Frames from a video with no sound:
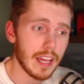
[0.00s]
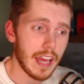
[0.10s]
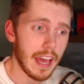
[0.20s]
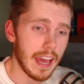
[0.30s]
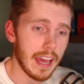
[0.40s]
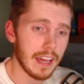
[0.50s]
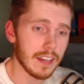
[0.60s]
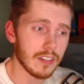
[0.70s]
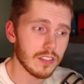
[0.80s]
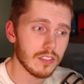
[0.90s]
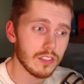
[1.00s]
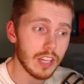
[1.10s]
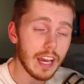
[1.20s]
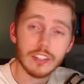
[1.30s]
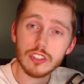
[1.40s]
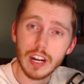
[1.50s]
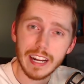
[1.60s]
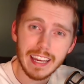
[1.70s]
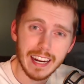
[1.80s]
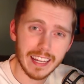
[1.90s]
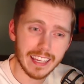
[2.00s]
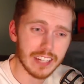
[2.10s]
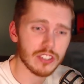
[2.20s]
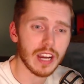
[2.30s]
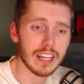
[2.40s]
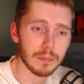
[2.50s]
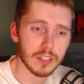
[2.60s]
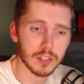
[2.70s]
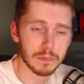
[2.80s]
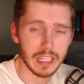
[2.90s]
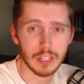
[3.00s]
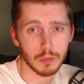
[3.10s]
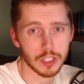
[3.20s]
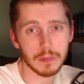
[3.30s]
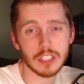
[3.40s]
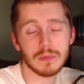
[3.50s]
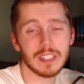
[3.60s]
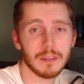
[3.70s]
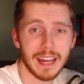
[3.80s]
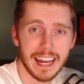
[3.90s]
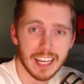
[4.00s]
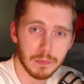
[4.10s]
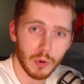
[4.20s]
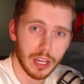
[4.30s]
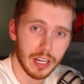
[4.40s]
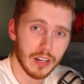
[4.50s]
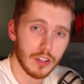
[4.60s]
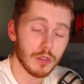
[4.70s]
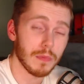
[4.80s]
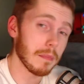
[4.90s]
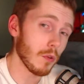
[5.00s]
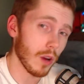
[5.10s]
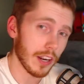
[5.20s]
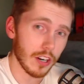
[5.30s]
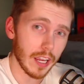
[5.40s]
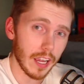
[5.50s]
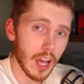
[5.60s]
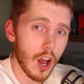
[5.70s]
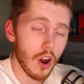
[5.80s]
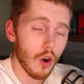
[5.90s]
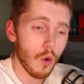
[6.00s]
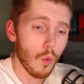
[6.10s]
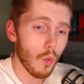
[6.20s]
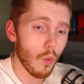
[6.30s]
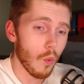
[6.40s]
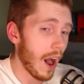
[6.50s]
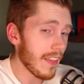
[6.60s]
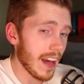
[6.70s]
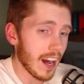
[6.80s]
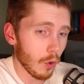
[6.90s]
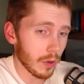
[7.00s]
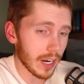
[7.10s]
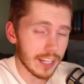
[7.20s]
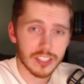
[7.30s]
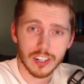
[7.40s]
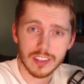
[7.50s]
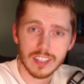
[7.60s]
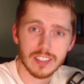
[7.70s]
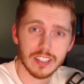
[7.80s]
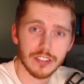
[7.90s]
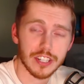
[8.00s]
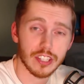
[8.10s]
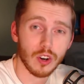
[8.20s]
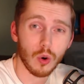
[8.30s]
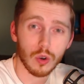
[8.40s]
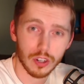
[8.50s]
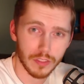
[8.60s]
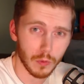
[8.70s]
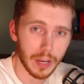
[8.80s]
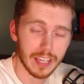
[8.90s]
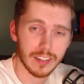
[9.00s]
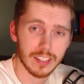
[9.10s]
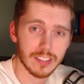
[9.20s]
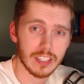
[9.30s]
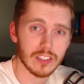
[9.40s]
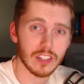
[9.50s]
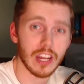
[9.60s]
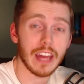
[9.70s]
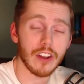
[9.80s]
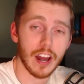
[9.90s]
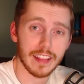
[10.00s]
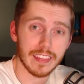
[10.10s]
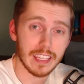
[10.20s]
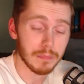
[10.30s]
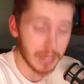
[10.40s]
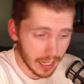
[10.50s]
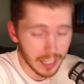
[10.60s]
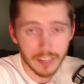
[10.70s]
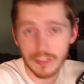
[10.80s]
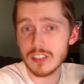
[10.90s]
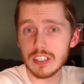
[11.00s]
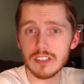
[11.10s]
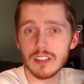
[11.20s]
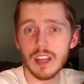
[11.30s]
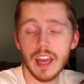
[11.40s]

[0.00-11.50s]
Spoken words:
and yeah, just trying to kind of catch you guys up to speed, which brings me to my next point. You may be wondering, why the hell would I start this series a quarter of the way into the season and not at the beginning of the season?